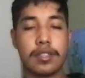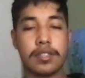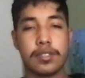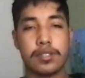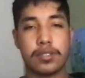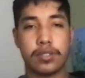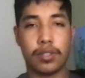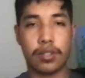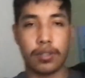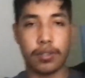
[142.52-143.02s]

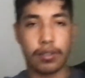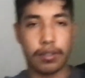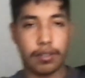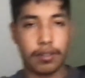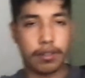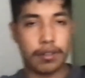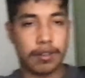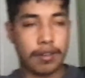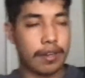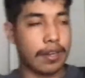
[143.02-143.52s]
So,
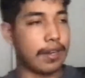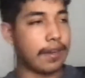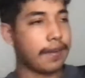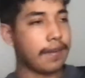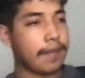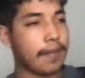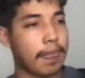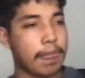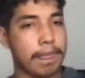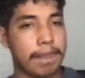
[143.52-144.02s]
alright.
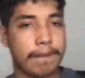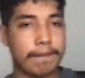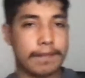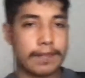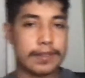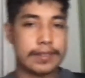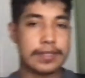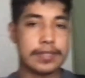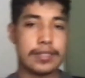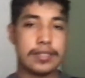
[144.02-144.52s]

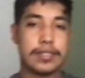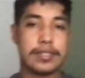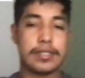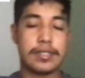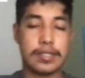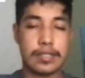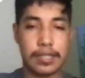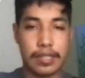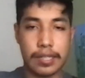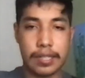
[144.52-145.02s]

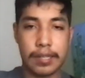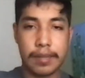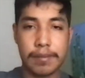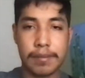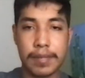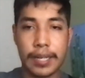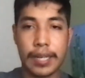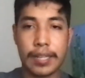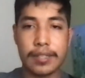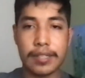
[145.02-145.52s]
Since
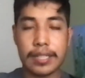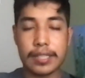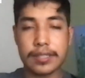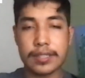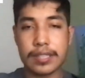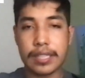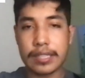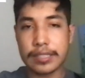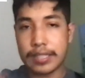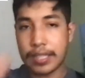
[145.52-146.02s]
now that you
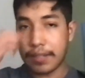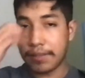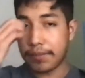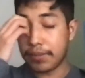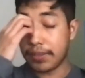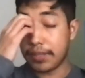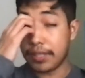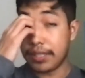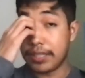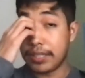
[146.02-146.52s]
guys have
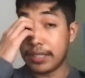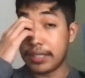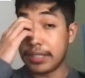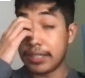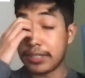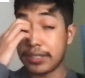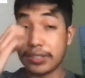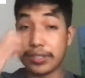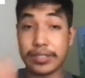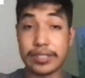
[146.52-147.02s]

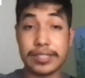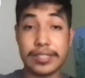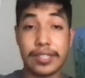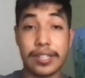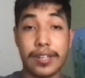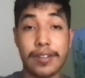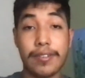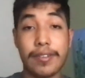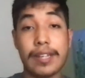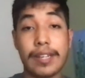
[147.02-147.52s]
tuned
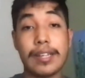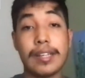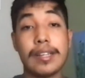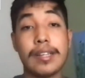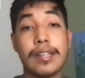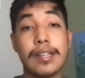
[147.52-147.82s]
guitar, right?